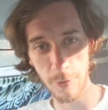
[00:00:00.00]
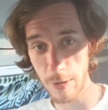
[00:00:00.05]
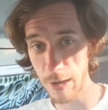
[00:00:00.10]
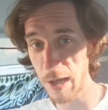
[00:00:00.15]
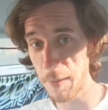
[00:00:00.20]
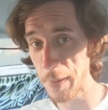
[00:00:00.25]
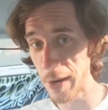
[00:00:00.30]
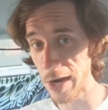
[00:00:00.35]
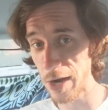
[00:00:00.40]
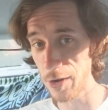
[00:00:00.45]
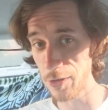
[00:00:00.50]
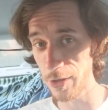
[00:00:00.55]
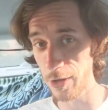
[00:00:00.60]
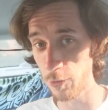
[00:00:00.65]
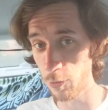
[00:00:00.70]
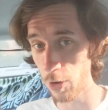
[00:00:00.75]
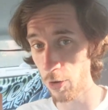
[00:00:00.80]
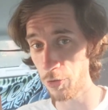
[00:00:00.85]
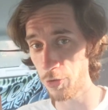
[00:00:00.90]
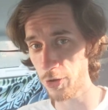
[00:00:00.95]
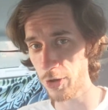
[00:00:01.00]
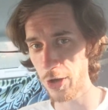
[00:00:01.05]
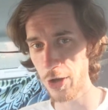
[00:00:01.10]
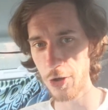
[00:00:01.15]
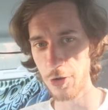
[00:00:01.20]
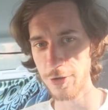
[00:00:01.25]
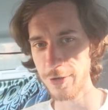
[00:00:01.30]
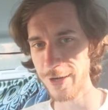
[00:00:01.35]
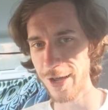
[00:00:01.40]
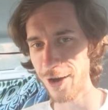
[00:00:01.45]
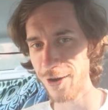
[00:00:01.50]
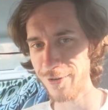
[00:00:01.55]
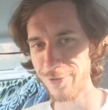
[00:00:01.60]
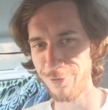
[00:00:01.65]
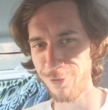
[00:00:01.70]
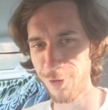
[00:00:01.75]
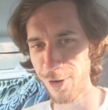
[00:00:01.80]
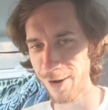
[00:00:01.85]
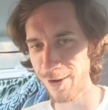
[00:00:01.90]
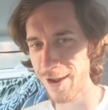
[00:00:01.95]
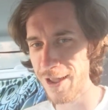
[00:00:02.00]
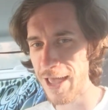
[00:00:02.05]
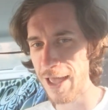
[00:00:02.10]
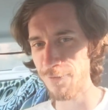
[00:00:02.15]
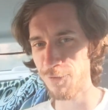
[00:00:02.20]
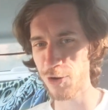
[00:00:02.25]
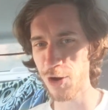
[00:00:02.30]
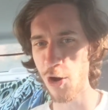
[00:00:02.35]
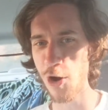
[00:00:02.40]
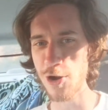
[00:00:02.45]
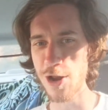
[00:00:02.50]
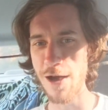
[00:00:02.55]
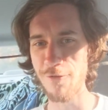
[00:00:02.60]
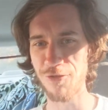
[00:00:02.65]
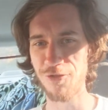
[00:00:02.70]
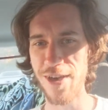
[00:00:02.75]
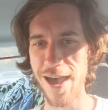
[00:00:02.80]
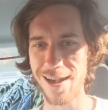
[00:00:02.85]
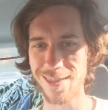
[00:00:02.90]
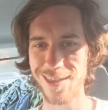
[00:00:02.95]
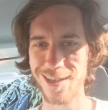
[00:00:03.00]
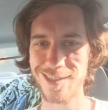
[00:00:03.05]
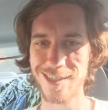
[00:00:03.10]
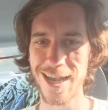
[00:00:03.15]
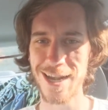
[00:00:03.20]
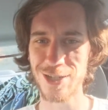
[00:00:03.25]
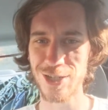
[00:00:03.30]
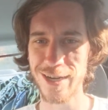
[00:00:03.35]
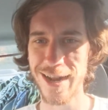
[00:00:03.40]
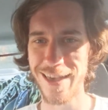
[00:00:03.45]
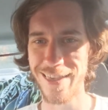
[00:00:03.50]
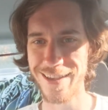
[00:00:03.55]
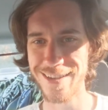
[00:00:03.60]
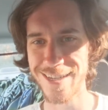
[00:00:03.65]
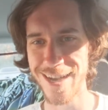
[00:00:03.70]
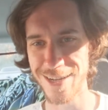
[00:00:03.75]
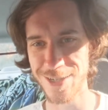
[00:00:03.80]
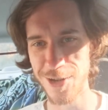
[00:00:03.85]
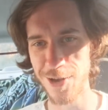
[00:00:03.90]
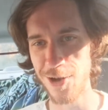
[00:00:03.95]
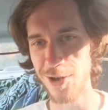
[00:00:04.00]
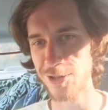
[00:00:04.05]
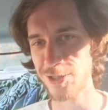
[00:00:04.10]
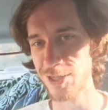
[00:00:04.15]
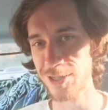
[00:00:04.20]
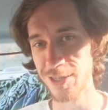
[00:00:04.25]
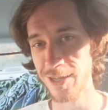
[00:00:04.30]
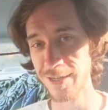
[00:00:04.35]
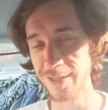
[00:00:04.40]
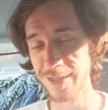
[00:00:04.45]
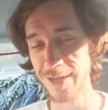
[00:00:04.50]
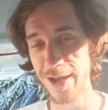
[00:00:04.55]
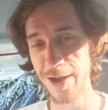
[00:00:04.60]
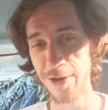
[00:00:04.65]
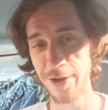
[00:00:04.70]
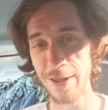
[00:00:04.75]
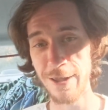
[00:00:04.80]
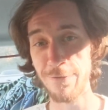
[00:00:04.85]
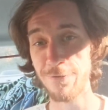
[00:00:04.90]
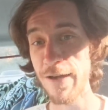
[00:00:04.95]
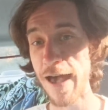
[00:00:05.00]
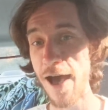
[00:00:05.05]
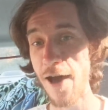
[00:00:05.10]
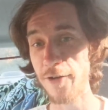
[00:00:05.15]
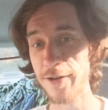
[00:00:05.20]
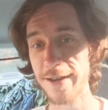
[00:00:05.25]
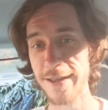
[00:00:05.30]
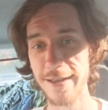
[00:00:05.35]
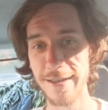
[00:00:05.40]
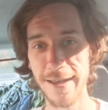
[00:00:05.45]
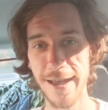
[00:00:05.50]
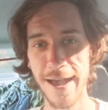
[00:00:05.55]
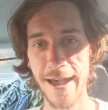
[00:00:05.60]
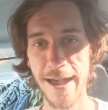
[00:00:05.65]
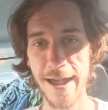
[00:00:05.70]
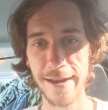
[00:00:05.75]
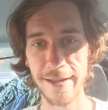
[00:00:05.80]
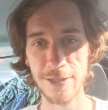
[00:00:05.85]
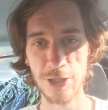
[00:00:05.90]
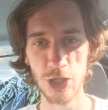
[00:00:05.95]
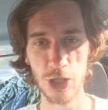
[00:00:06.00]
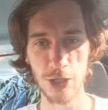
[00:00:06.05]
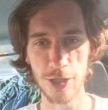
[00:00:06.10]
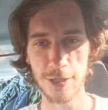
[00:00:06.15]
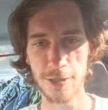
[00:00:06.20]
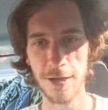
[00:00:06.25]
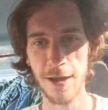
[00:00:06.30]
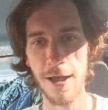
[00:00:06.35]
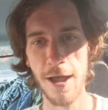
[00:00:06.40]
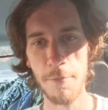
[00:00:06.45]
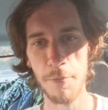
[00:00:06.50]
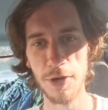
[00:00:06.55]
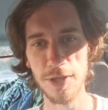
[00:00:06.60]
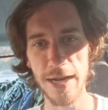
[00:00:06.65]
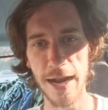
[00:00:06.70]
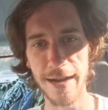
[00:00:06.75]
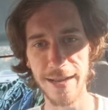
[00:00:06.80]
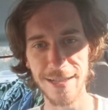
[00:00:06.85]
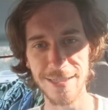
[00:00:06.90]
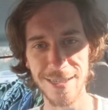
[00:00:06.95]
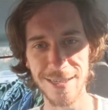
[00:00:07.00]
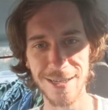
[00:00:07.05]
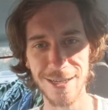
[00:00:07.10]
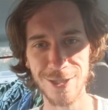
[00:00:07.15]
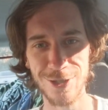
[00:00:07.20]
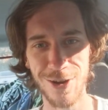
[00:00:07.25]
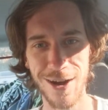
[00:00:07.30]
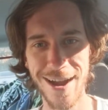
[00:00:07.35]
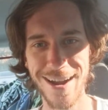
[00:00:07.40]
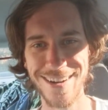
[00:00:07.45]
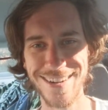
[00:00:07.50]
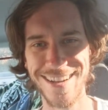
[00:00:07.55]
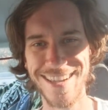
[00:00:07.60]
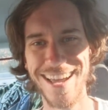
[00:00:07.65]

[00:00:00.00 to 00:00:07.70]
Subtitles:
apparently wrote the code. You know, if we're going off that as ancient alien technology, then you know he found it and is just pretending it's his, right?